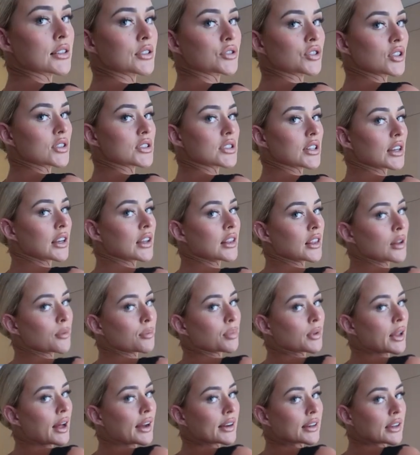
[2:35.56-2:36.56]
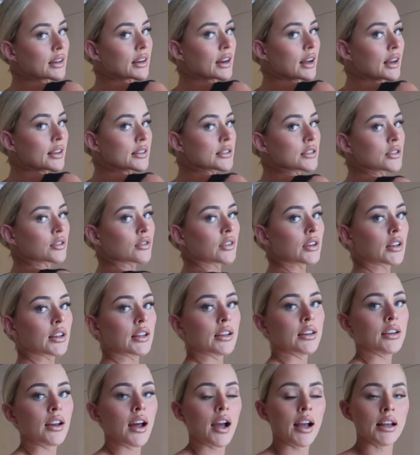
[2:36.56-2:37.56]
it just in the black. It has the
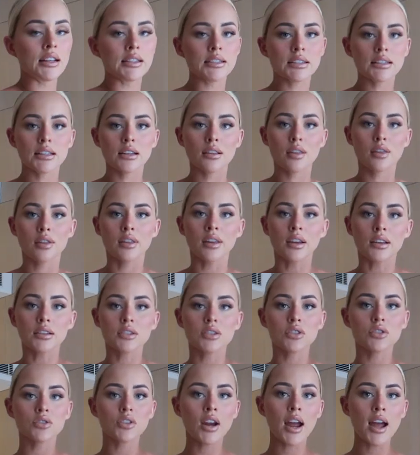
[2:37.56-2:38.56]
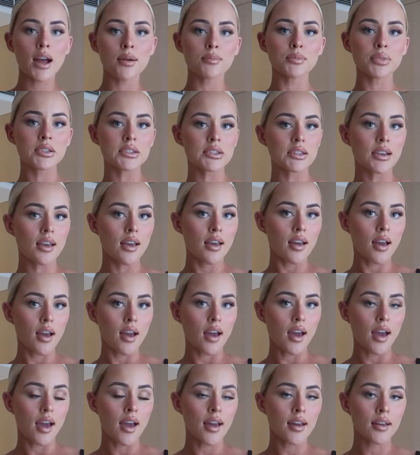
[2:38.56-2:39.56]
really nice, thick straps.
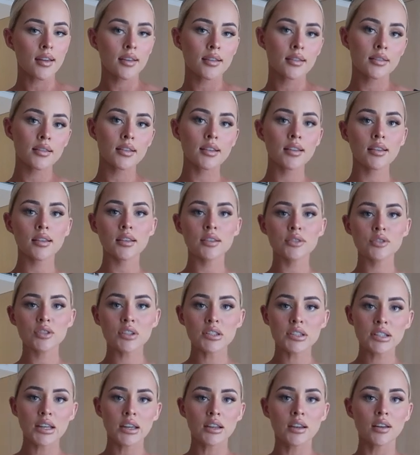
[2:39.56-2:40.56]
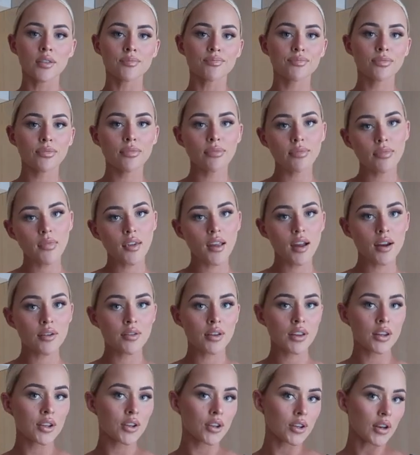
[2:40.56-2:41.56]
And it's just like a
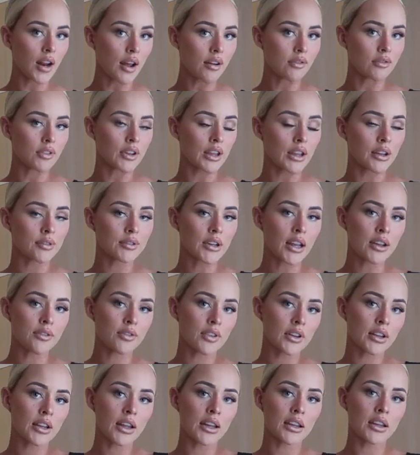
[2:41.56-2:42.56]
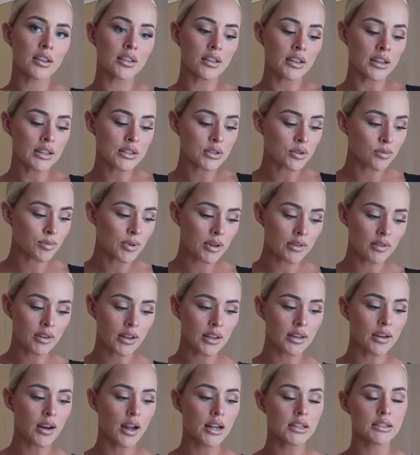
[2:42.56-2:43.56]
really cute outfit. I feel like this would be
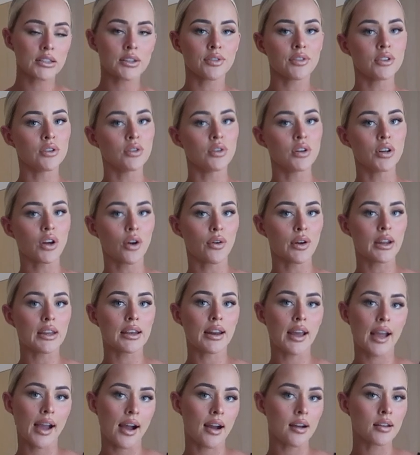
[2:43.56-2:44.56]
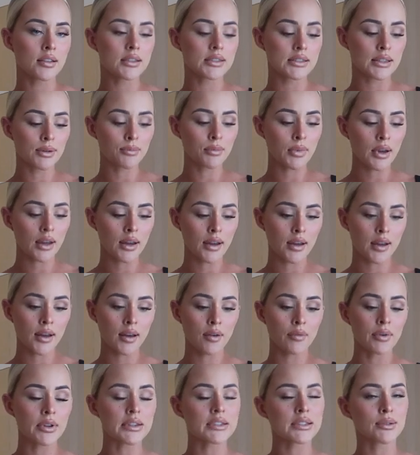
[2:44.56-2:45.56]
really nice if you were going out
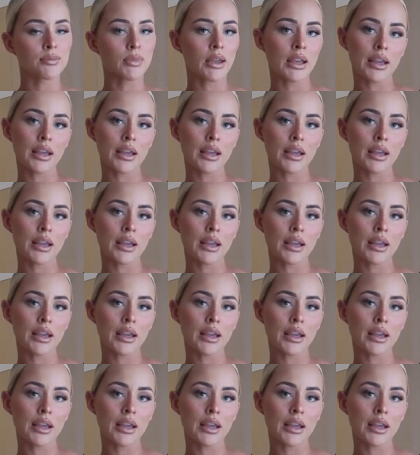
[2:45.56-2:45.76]
somewhere with some